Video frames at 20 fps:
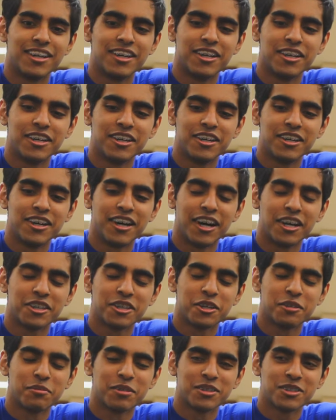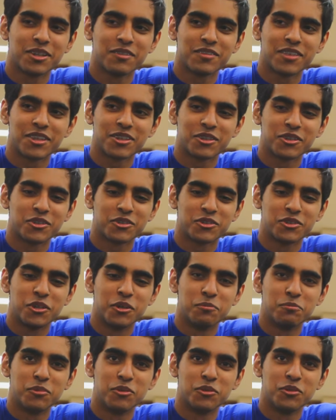I tell myself that there's no
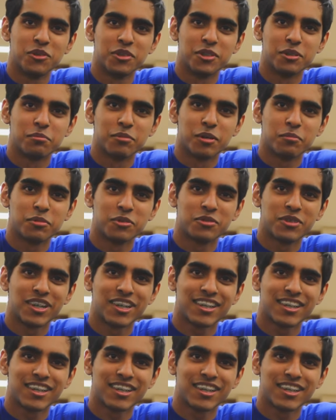cool in the purple way.